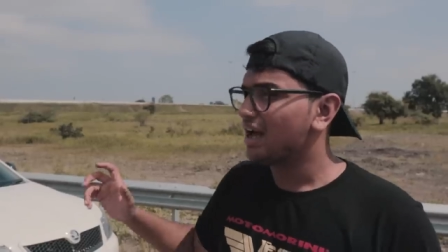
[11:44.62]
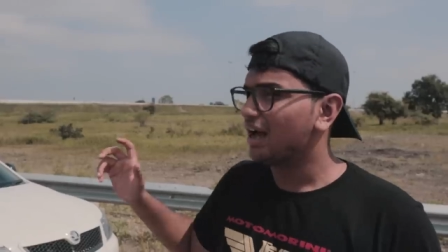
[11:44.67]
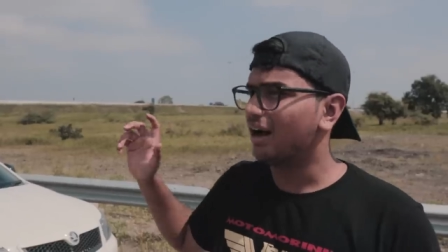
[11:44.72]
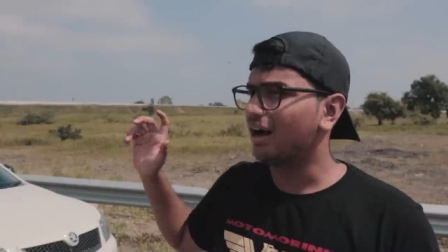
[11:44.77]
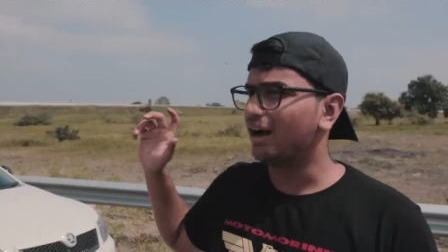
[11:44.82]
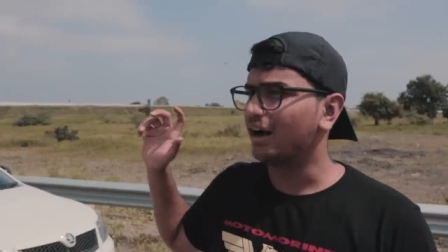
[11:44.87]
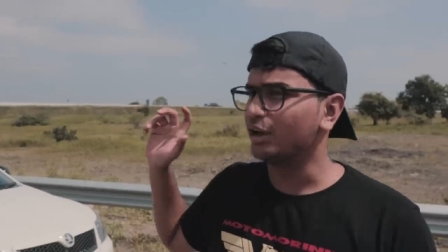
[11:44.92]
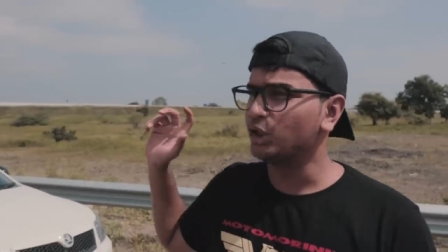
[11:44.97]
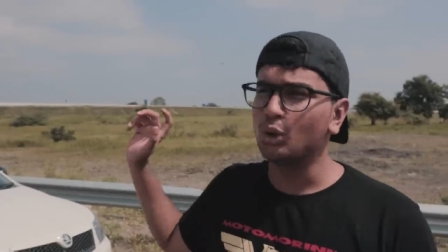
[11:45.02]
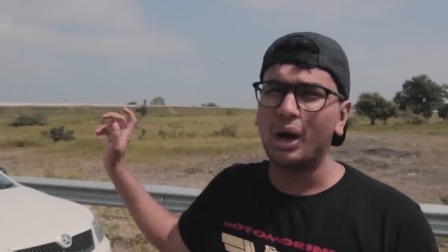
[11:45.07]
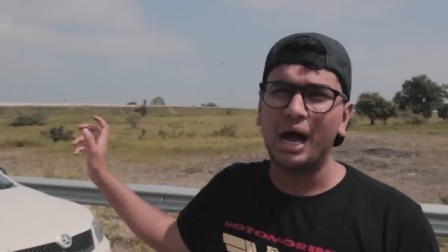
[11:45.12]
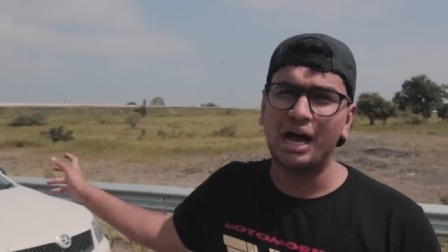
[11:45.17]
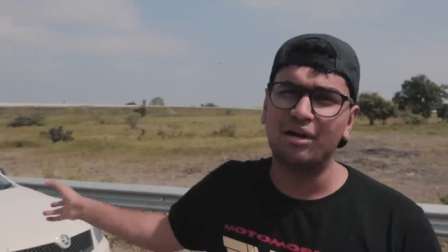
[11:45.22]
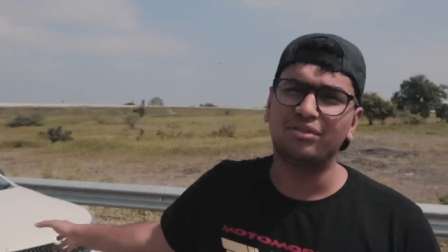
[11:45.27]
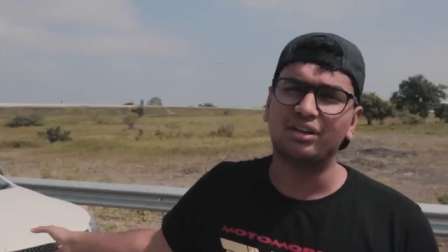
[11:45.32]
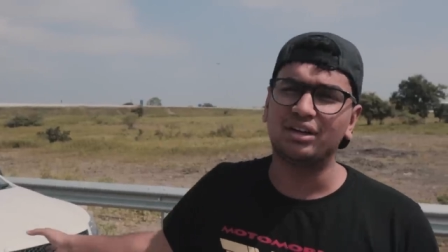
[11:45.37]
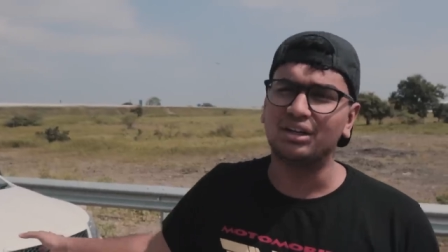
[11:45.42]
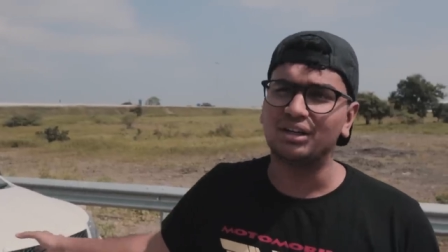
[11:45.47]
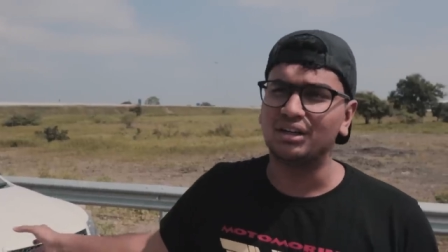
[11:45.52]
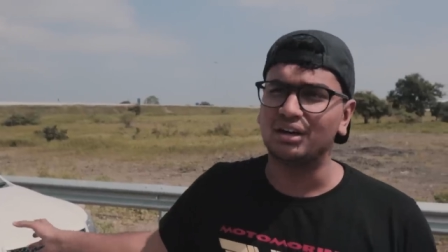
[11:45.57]
Uh, you have
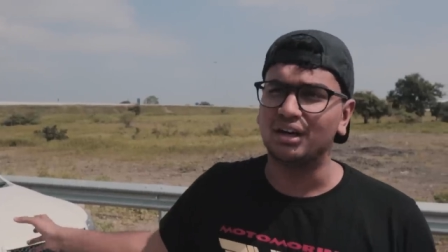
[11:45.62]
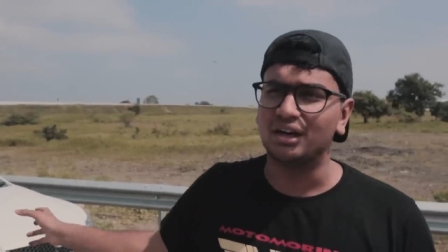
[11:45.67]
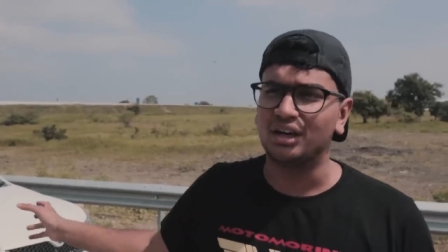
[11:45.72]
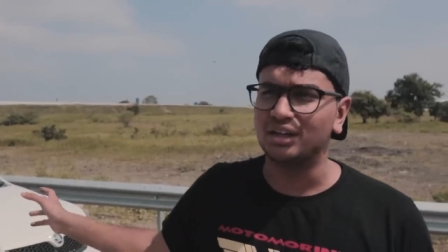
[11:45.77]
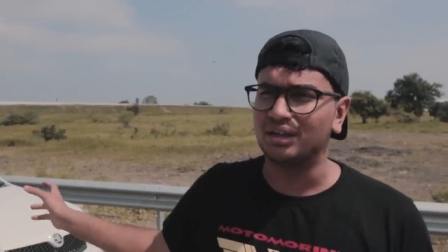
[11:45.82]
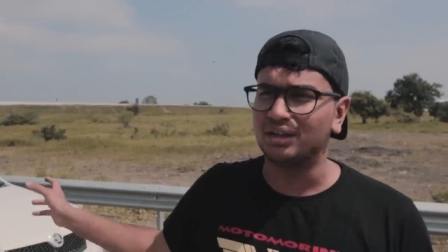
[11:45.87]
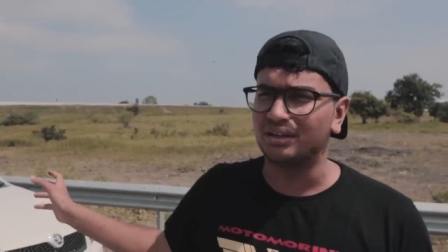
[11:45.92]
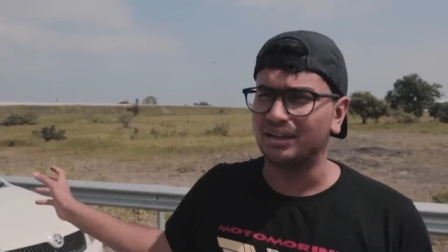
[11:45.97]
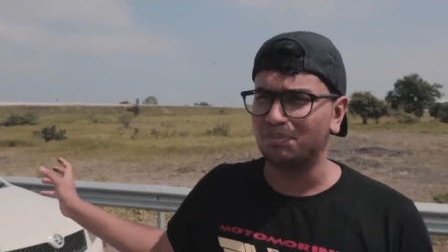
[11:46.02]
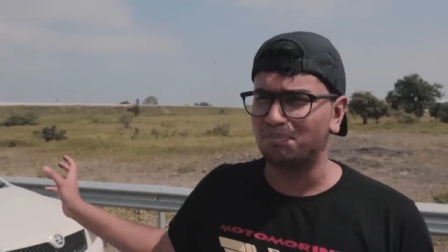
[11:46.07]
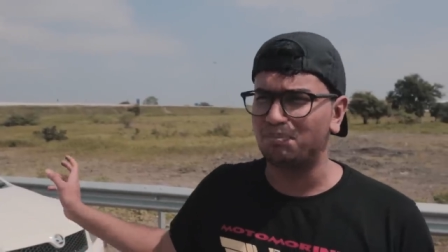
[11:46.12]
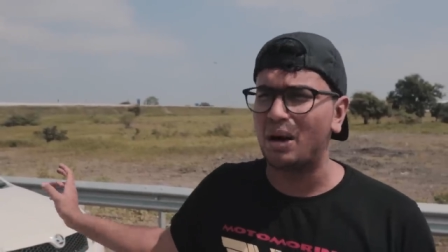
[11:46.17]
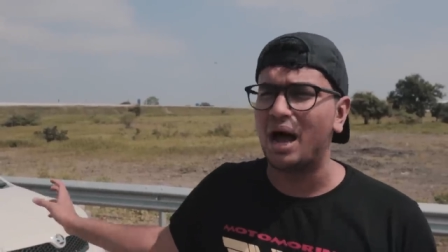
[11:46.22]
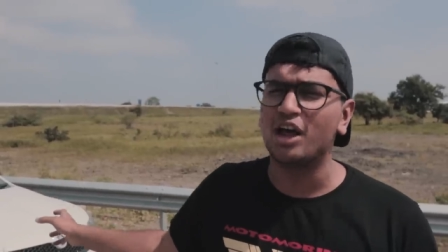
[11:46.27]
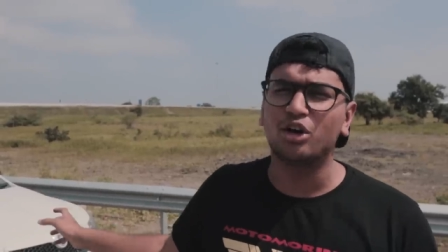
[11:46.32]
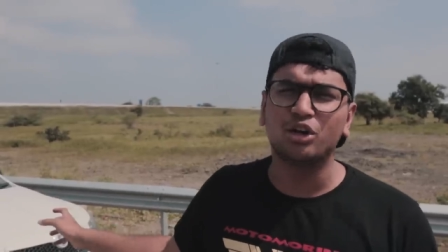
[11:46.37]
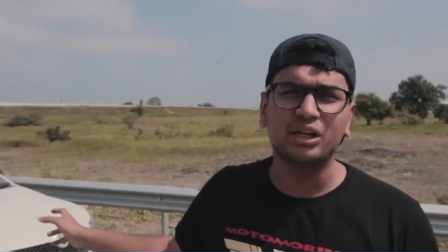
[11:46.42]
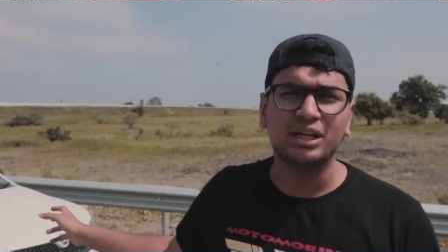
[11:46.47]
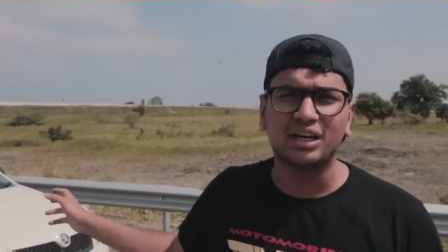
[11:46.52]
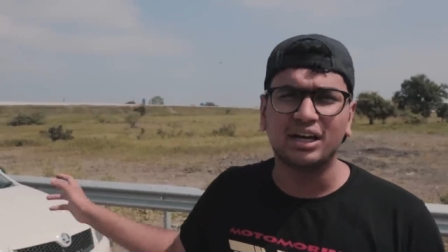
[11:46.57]
a, a
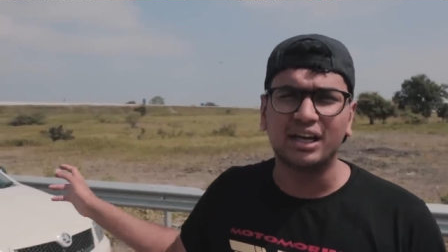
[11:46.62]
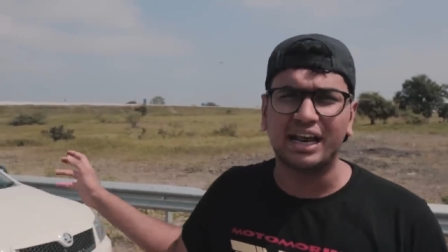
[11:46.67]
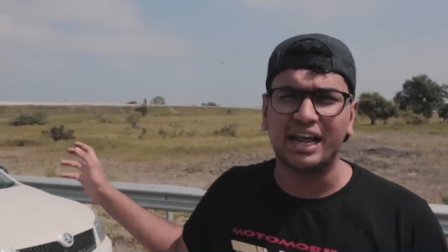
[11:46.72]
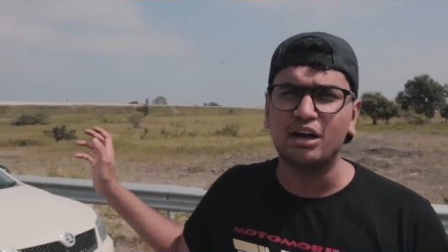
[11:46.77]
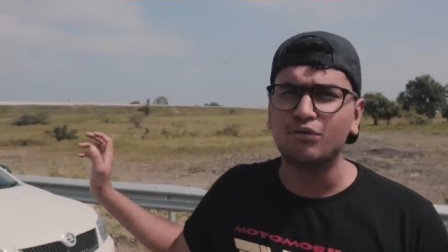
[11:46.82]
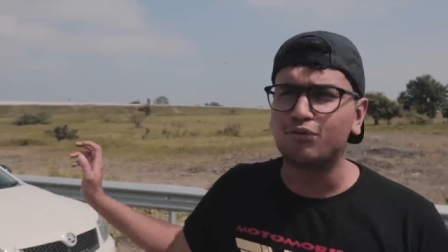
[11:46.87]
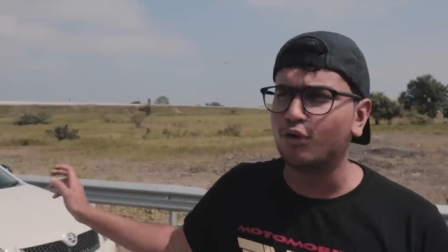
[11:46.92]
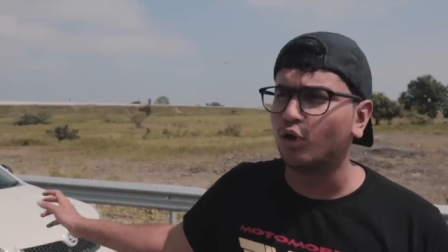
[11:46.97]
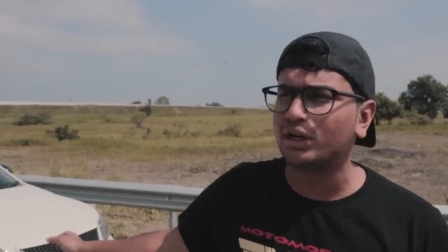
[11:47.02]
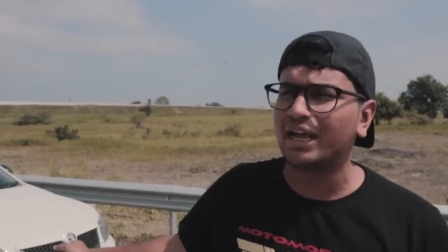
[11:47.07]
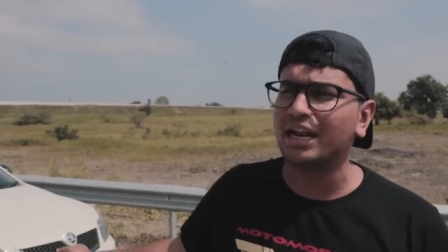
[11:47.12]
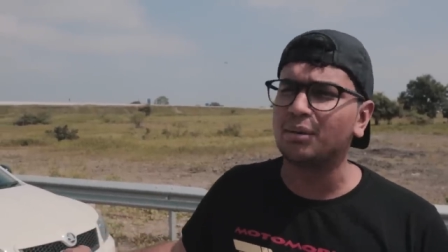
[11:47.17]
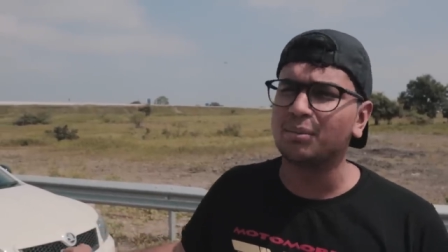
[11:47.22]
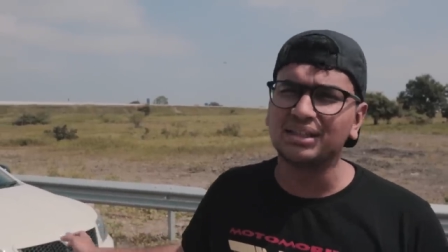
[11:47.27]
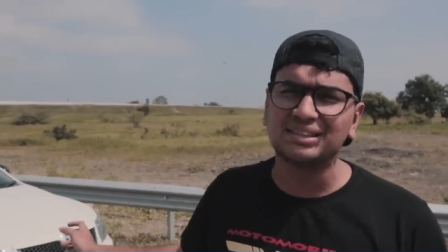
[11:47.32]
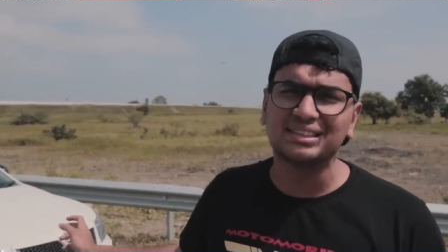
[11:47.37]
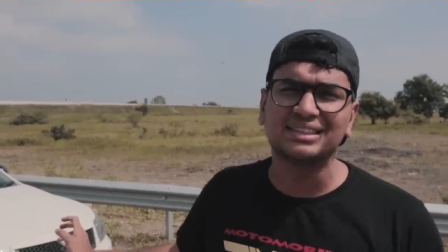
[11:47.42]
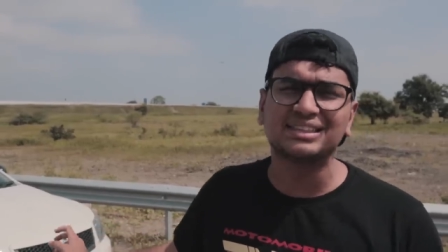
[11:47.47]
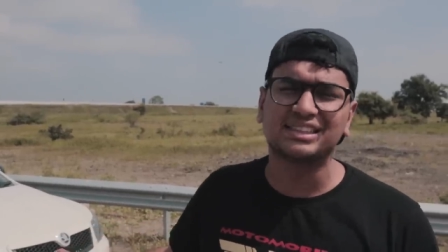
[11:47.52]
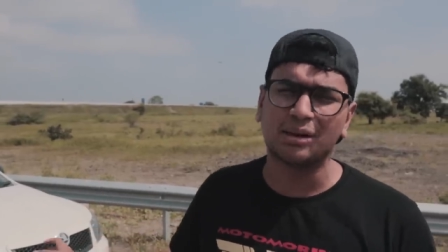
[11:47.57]
Pioneer
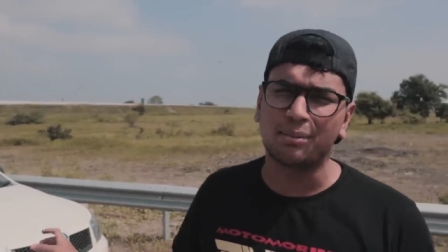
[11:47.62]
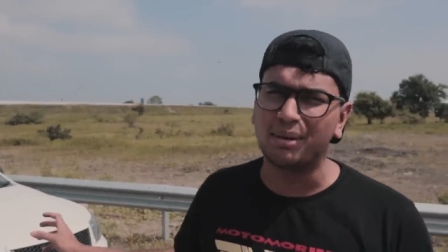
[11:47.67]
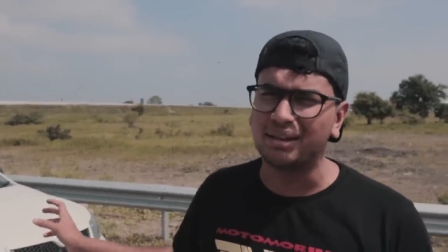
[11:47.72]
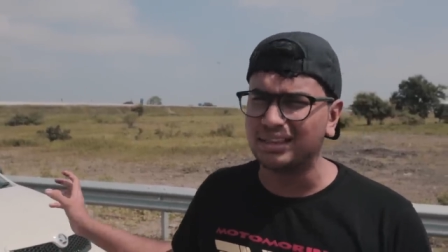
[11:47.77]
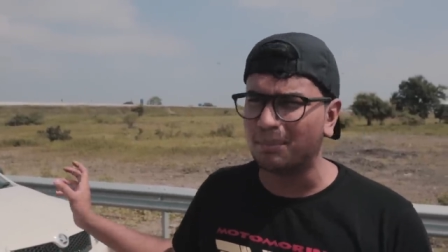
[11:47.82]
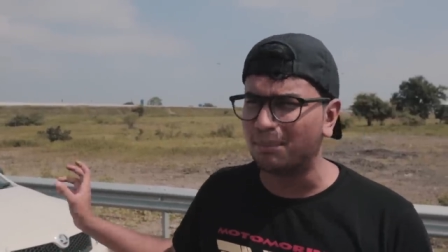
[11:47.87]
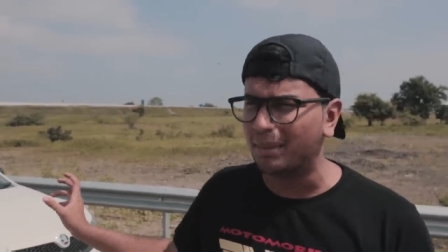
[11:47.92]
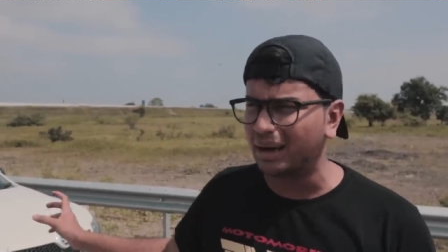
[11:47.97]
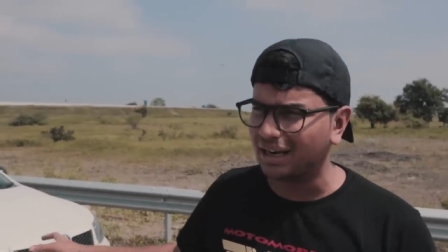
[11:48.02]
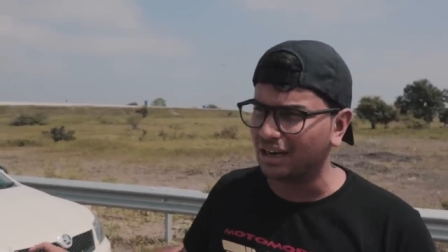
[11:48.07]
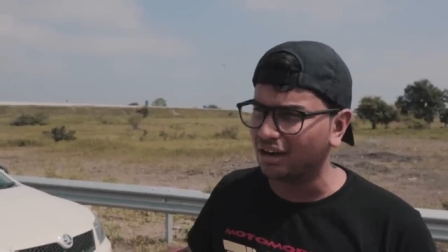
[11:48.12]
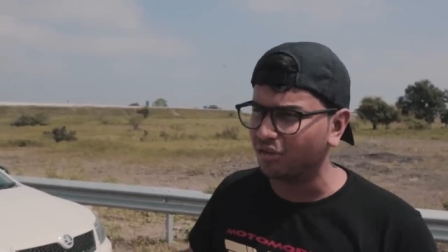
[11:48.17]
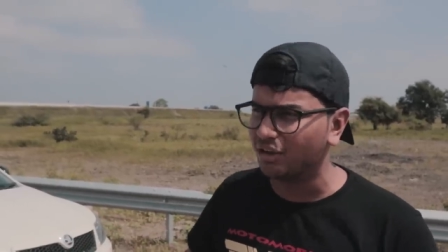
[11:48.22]
infotainment system in the middle,